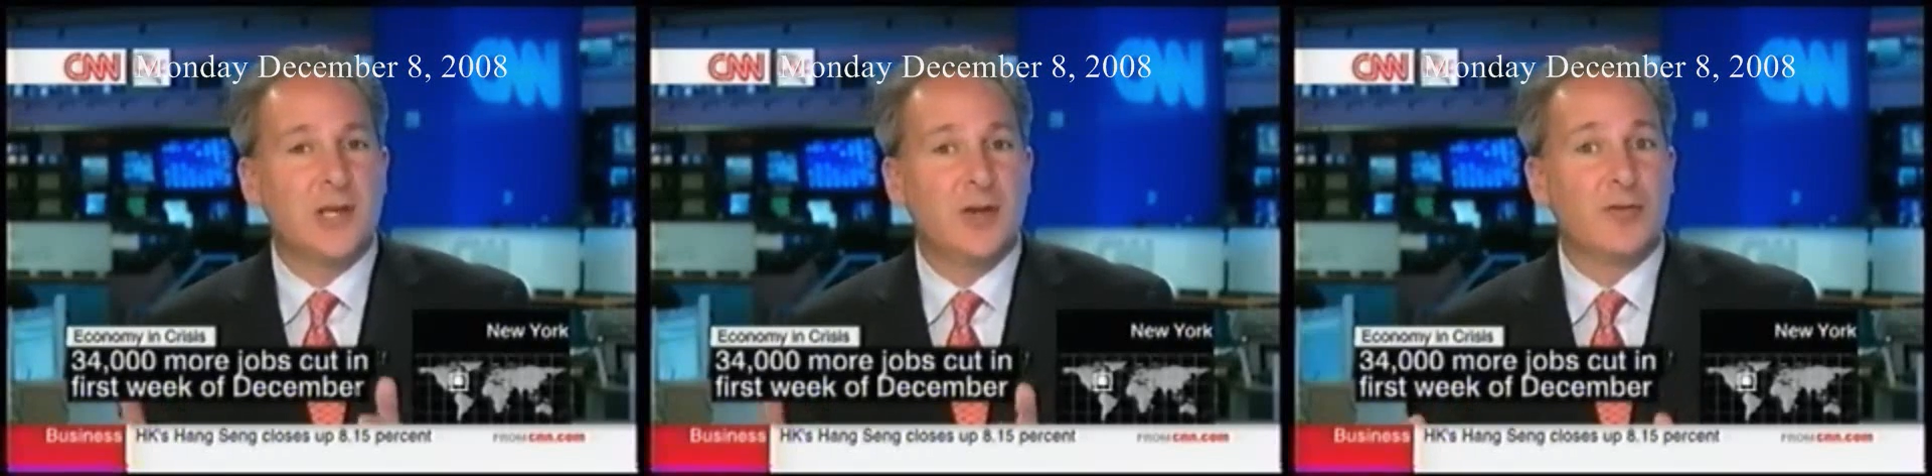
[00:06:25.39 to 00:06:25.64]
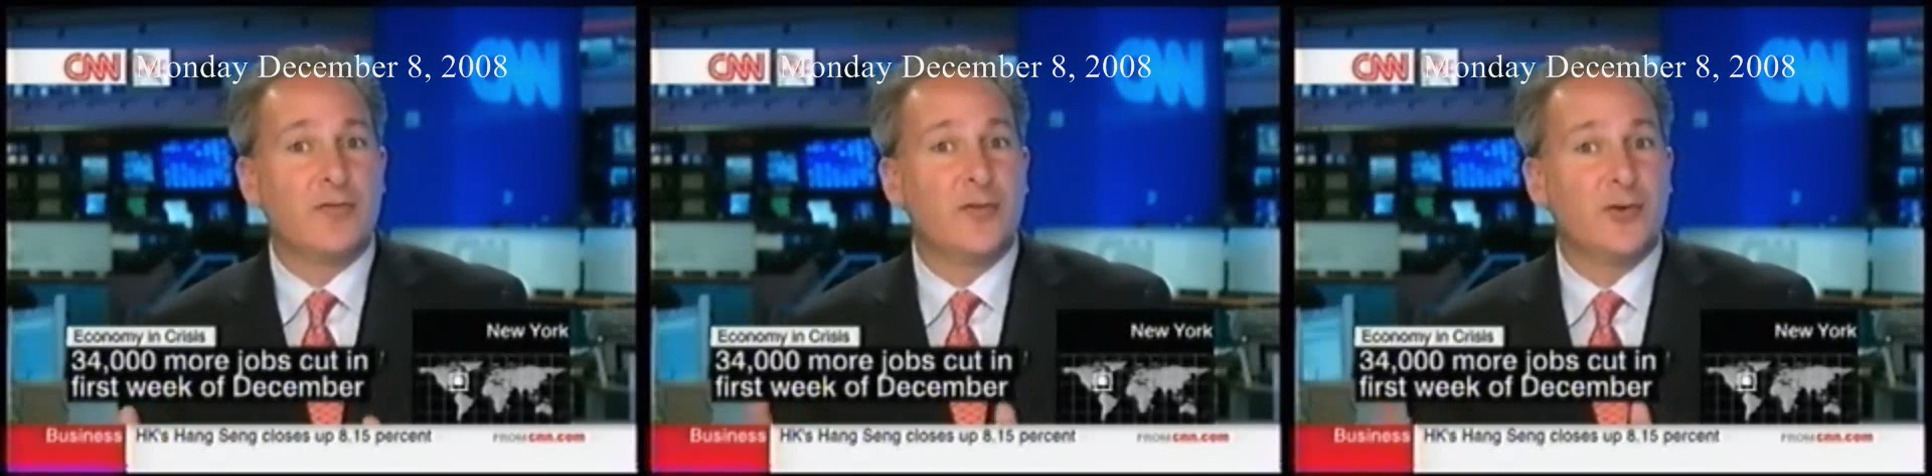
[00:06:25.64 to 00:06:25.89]
to
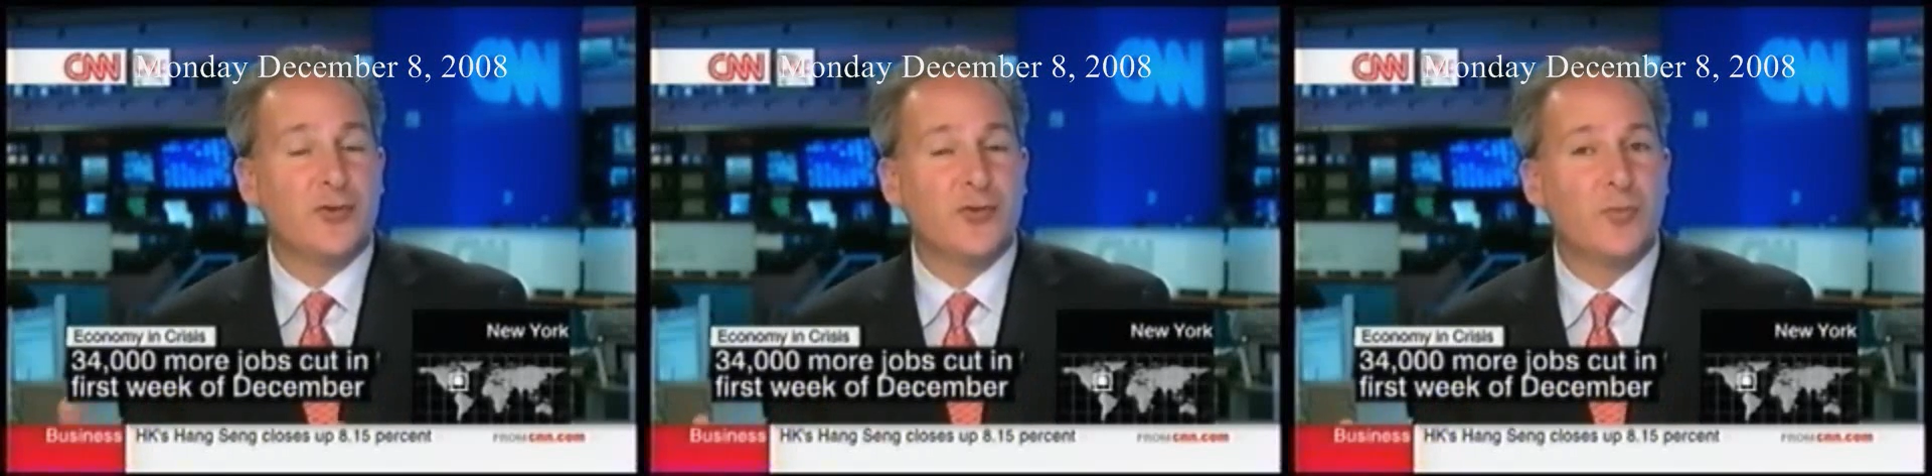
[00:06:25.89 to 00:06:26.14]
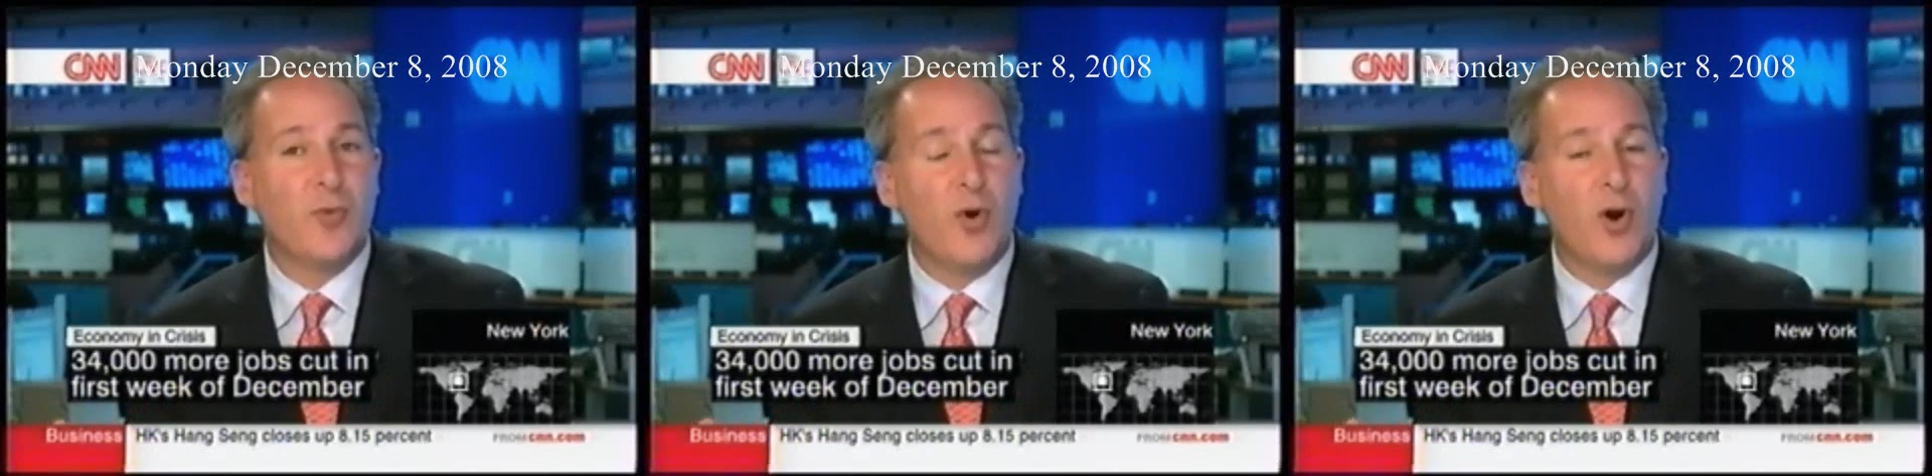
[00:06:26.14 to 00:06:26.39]
interfere
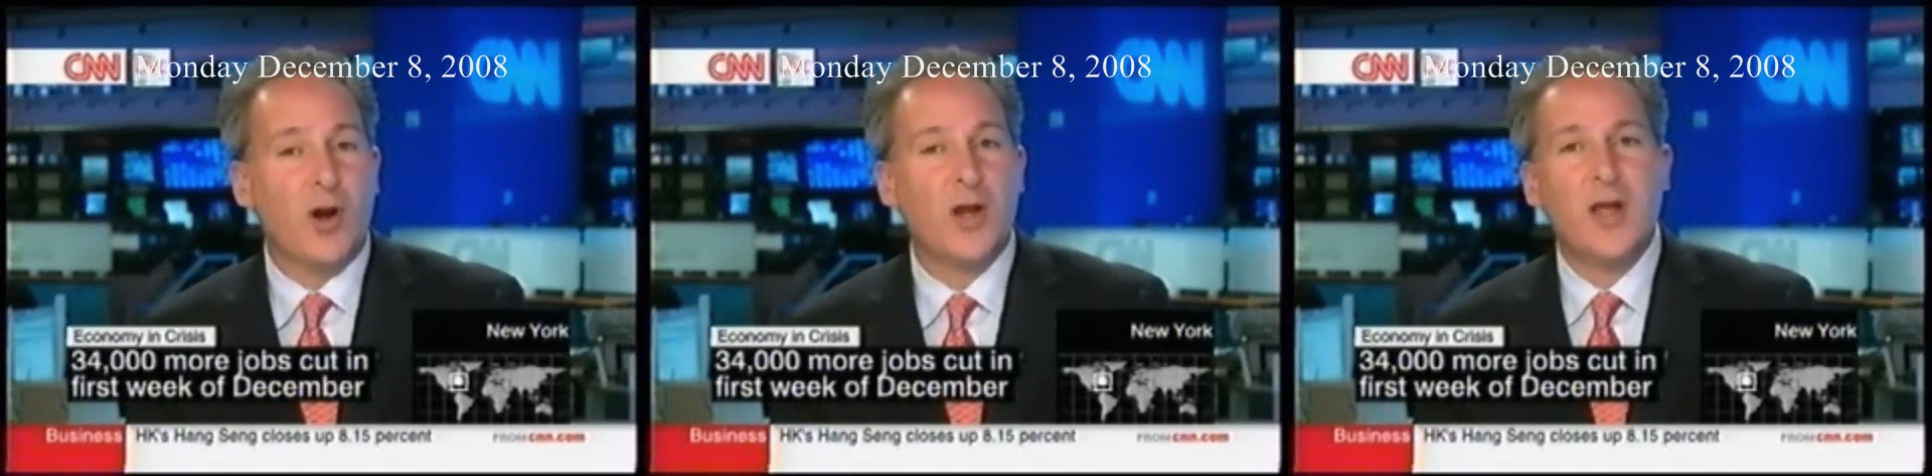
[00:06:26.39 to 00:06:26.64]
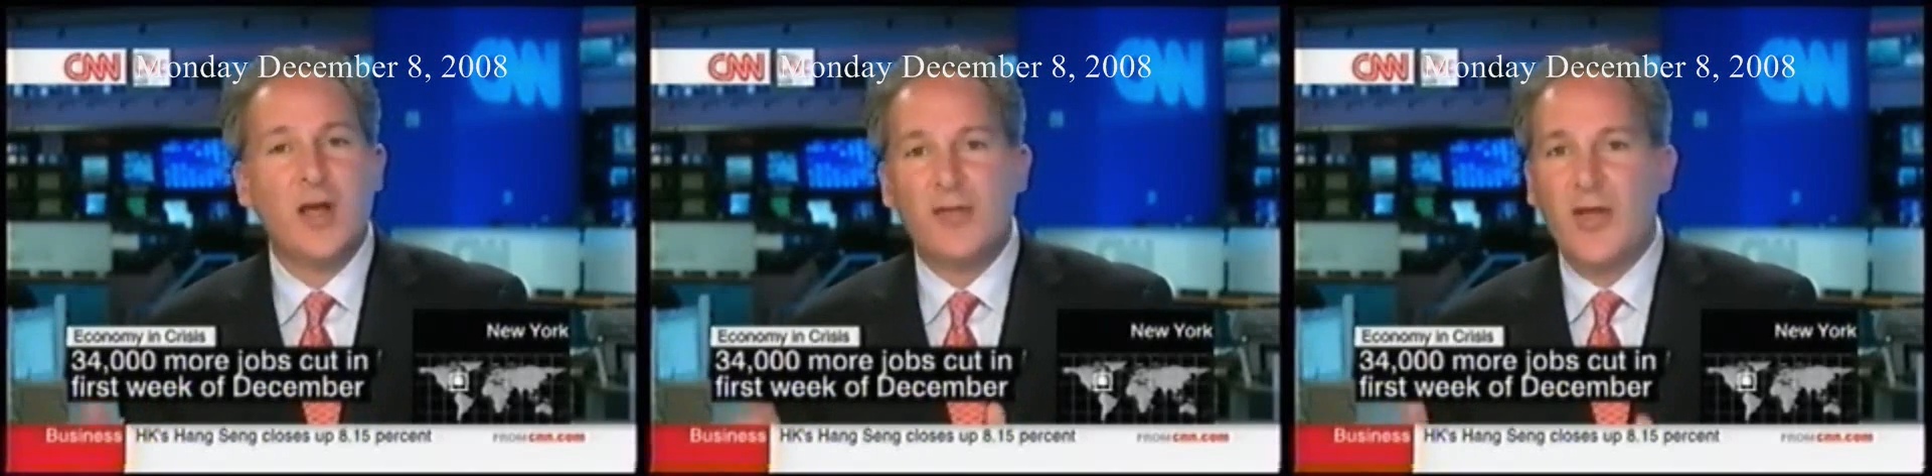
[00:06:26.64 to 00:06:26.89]
some more,
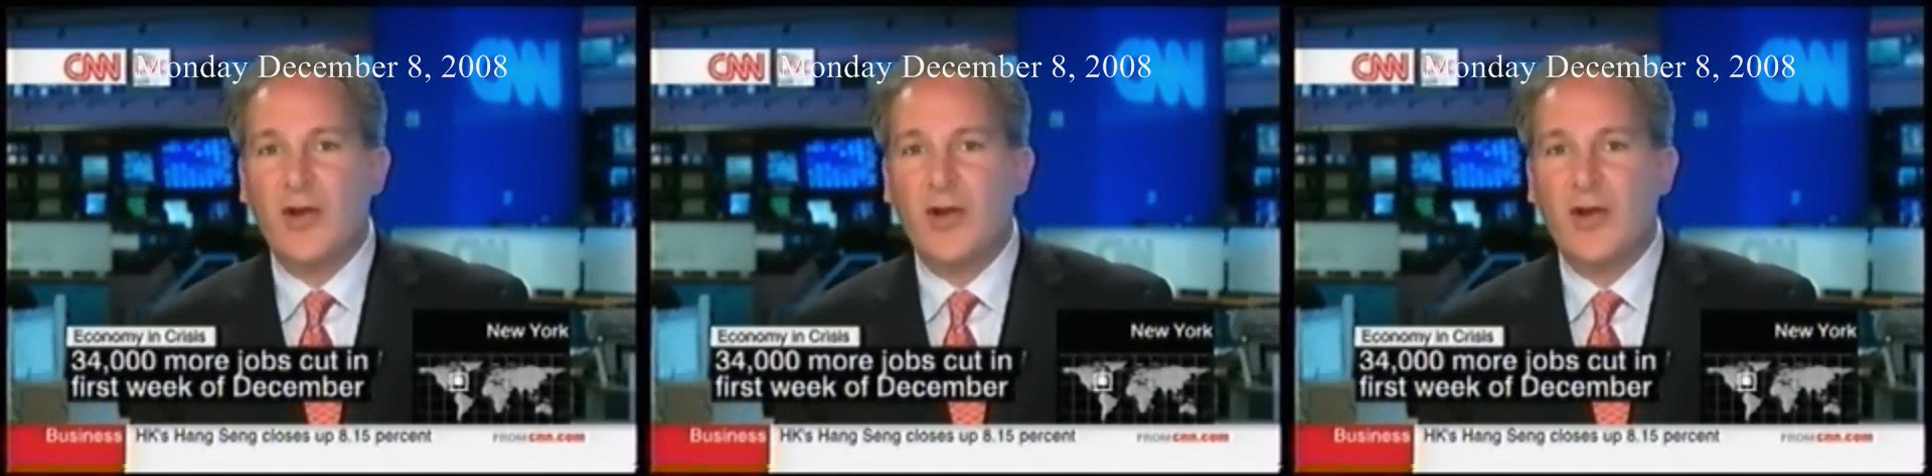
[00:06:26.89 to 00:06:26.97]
